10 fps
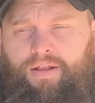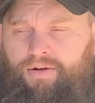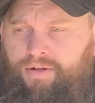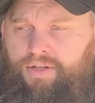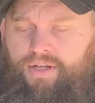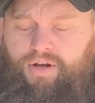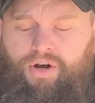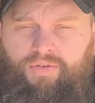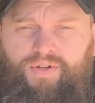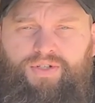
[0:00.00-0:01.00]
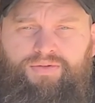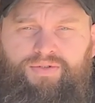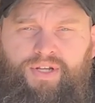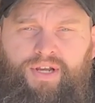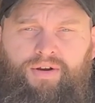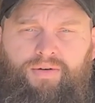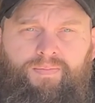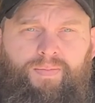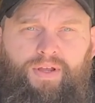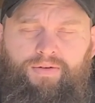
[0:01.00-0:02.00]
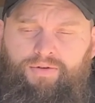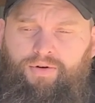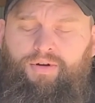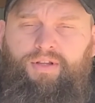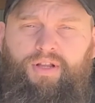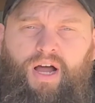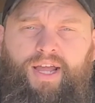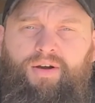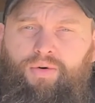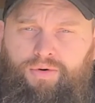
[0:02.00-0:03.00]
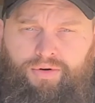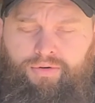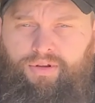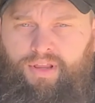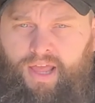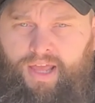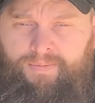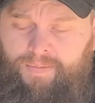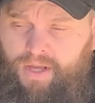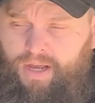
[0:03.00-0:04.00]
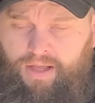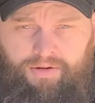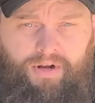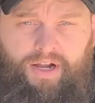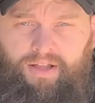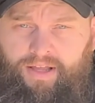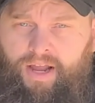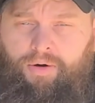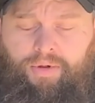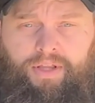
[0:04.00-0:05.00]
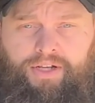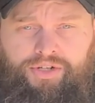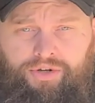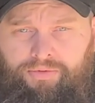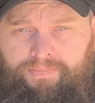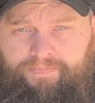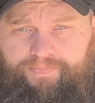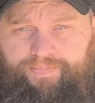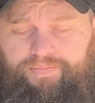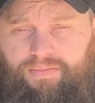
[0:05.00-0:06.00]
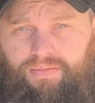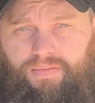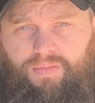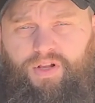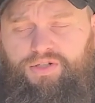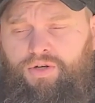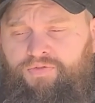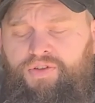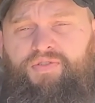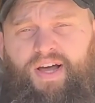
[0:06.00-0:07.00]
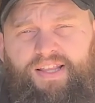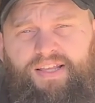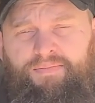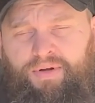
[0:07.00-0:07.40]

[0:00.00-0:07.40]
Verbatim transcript: They're going to harvest those deer either during the night or during the day, and they're not going to care what they shoot. So if you've got the